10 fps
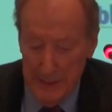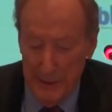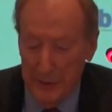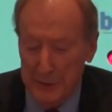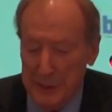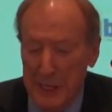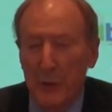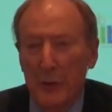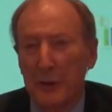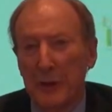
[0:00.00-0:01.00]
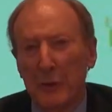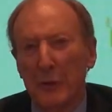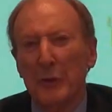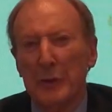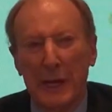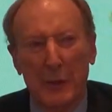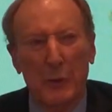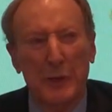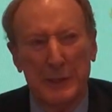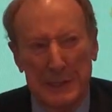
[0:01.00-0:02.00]
And I could go on all day
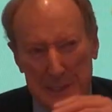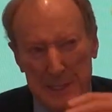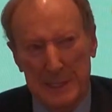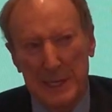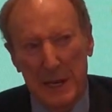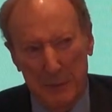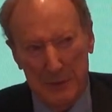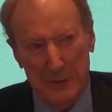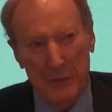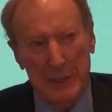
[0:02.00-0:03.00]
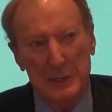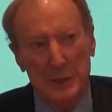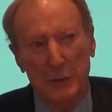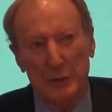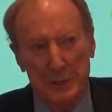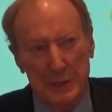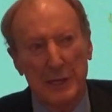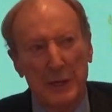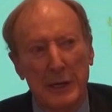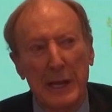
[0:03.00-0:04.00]
with just examples of these clauses
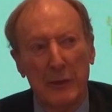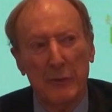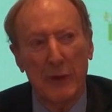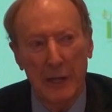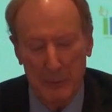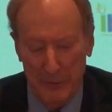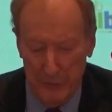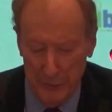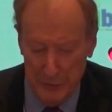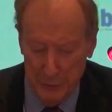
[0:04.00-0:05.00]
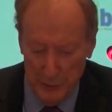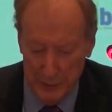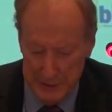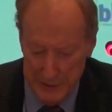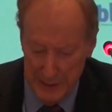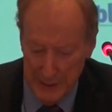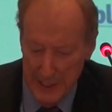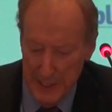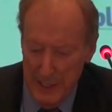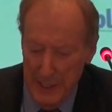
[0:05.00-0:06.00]
that are now available for us all to see.
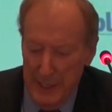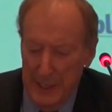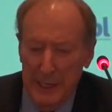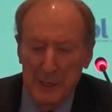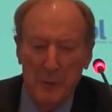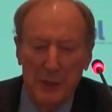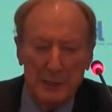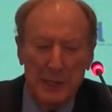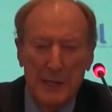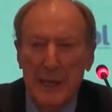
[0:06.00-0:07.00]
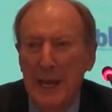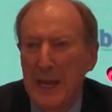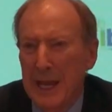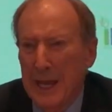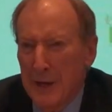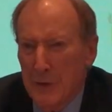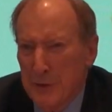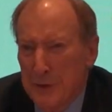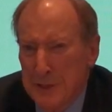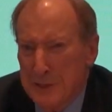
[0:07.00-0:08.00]
And you might say, how
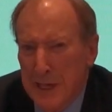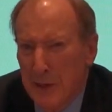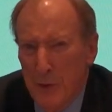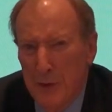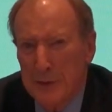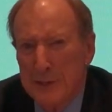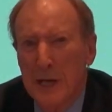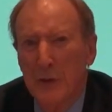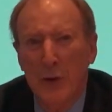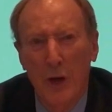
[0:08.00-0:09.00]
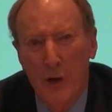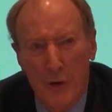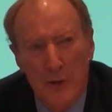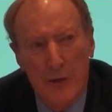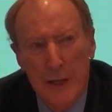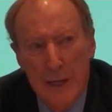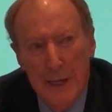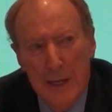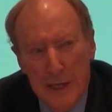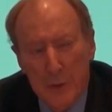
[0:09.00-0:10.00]
could this go on so long?
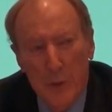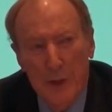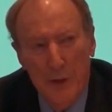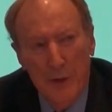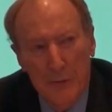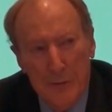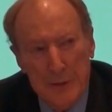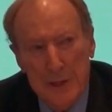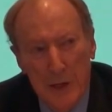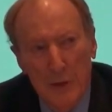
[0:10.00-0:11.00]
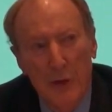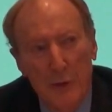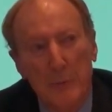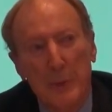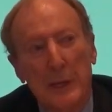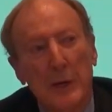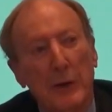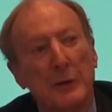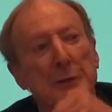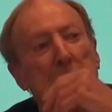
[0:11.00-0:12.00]
It went on for so long
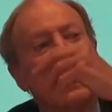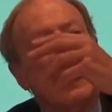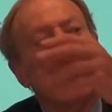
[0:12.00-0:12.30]
because